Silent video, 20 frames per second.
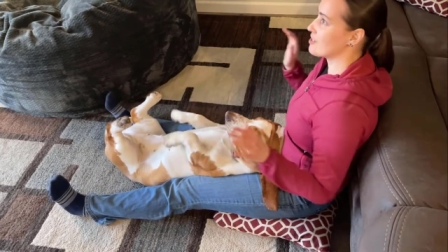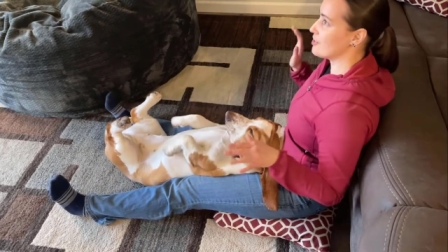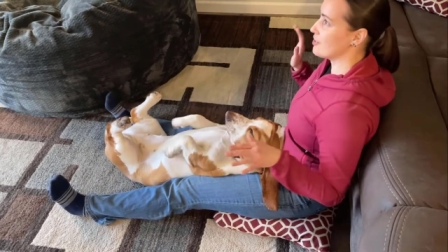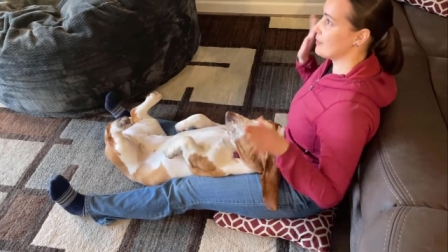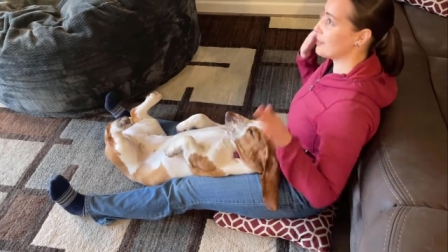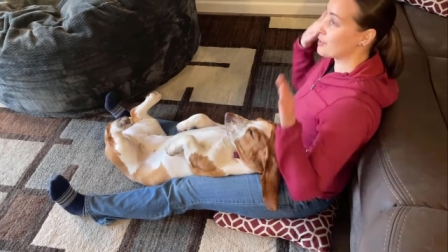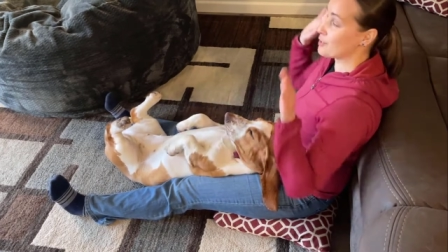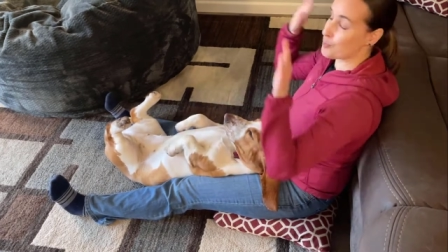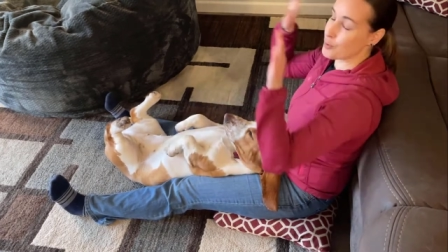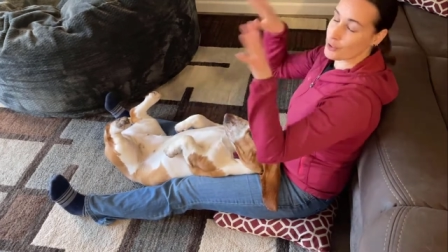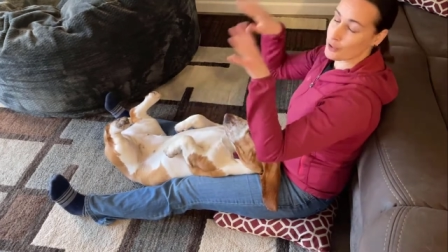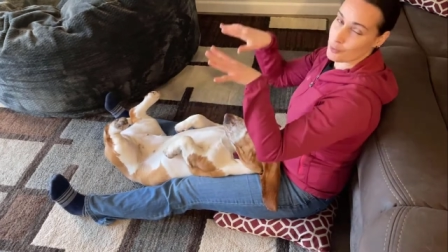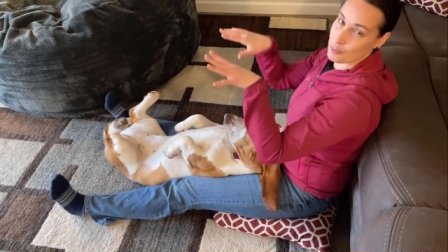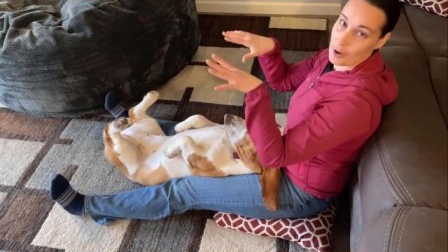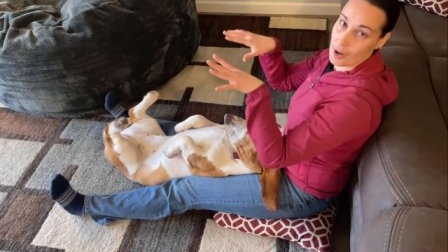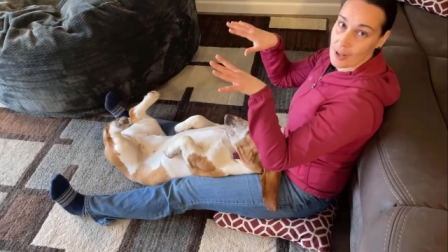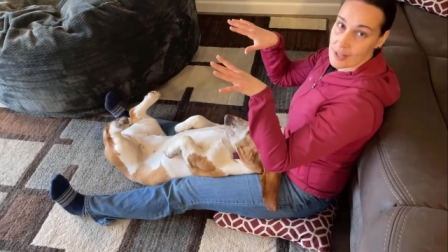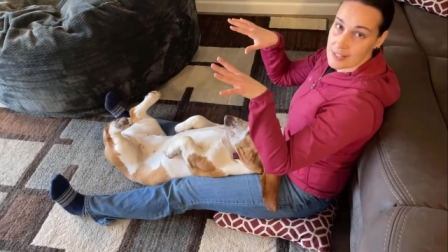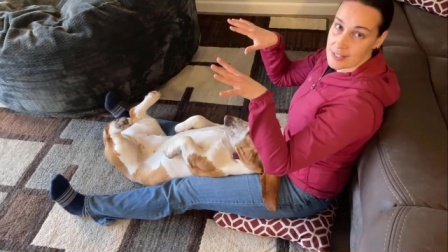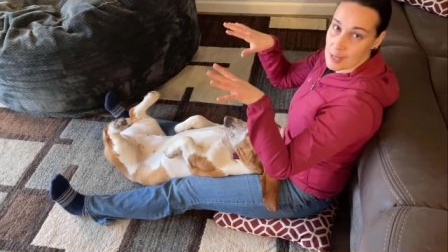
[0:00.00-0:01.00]
to either put their
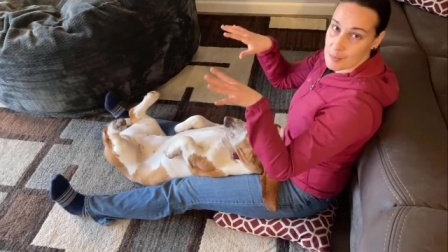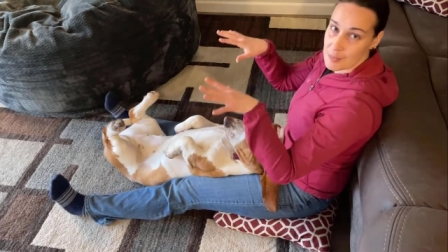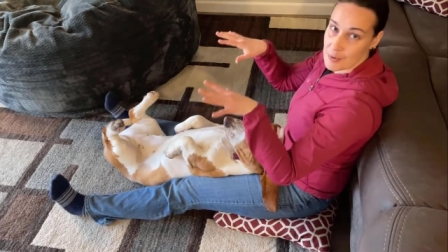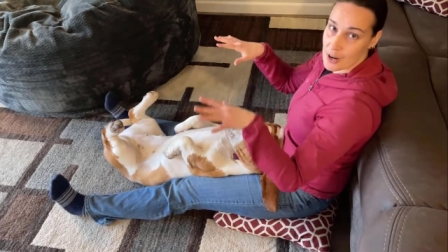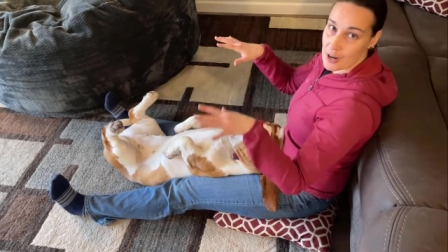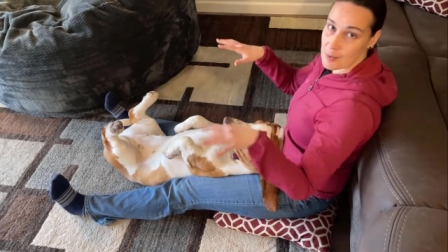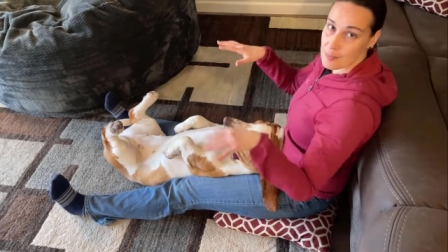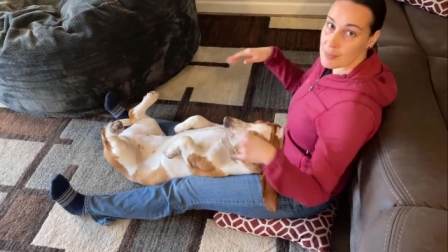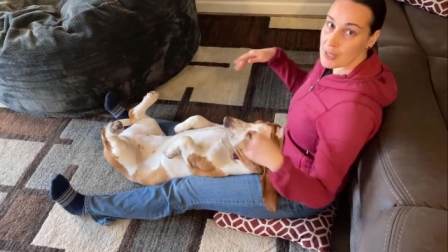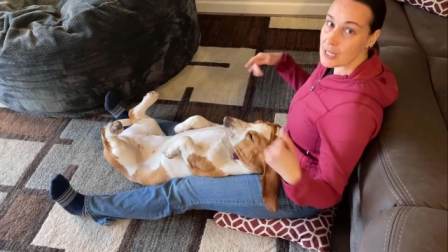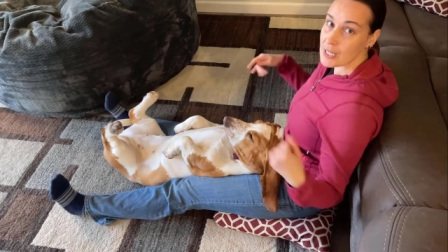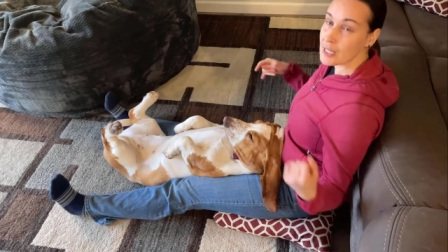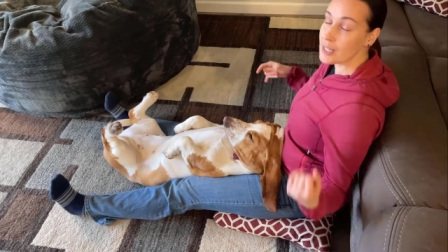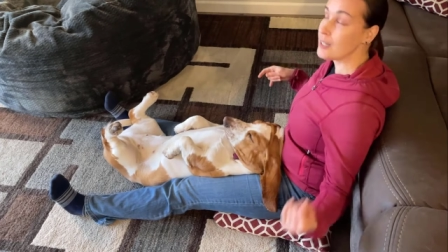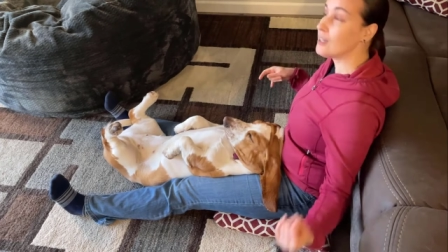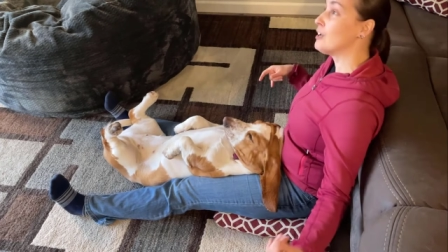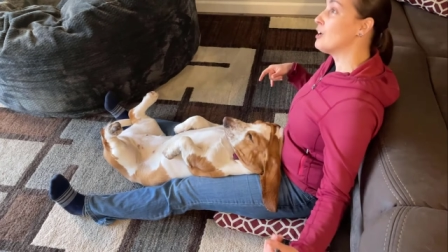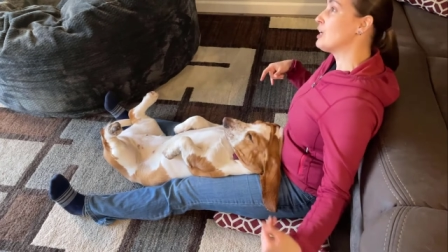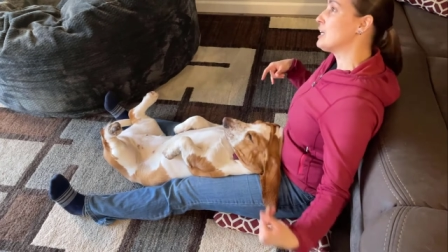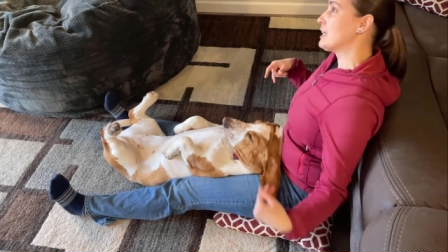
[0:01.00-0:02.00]
paws up on
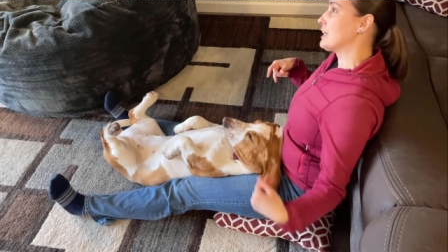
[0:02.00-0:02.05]
me,